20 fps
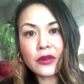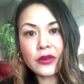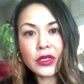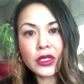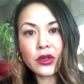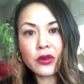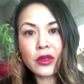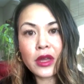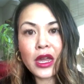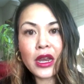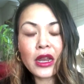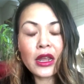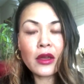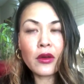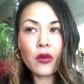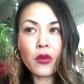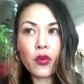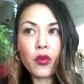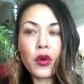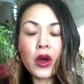so that
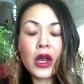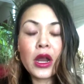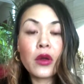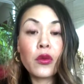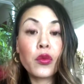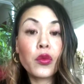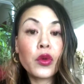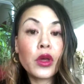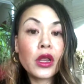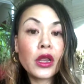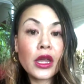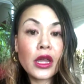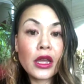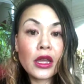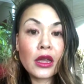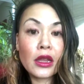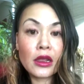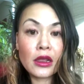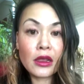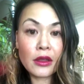what I
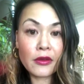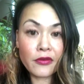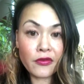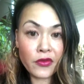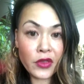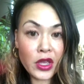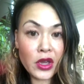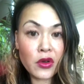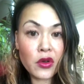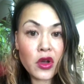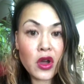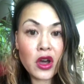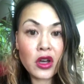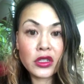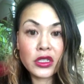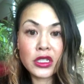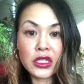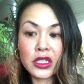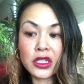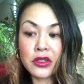really feel called
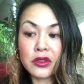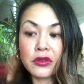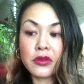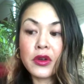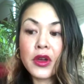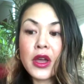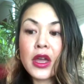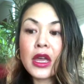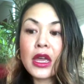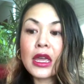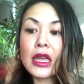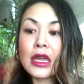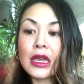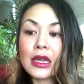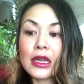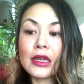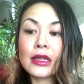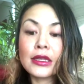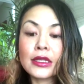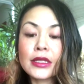to do
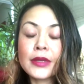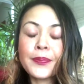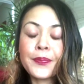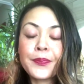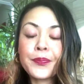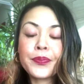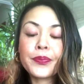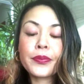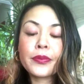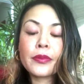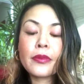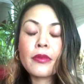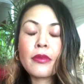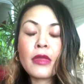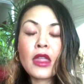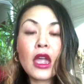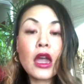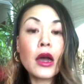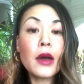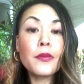is
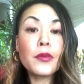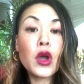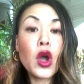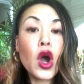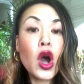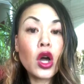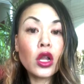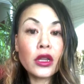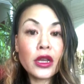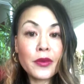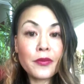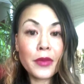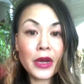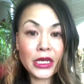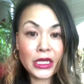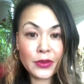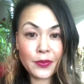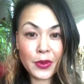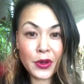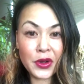call in my
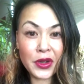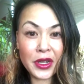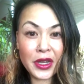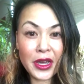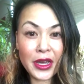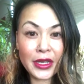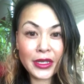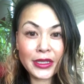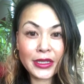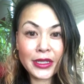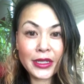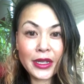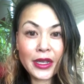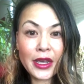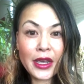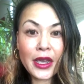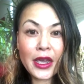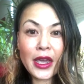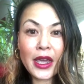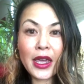spirit guides.
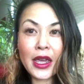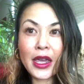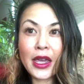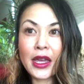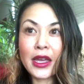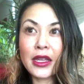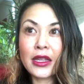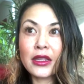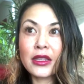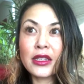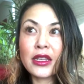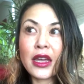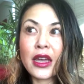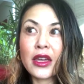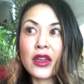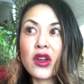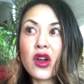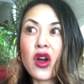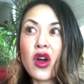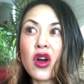And I
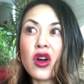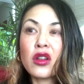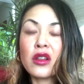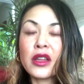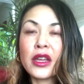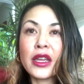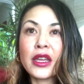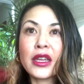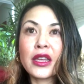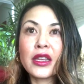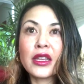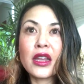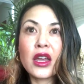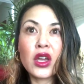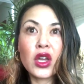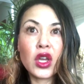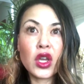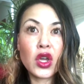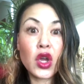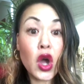call in
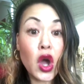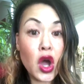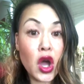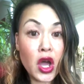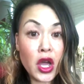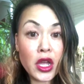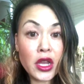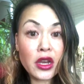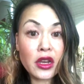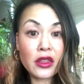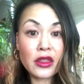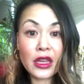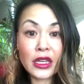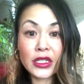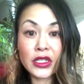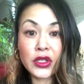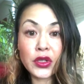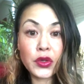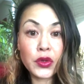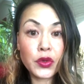God. That's
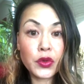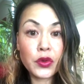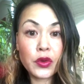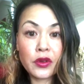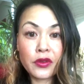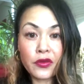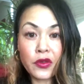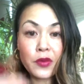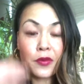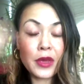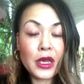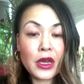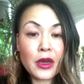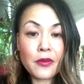who, for me, I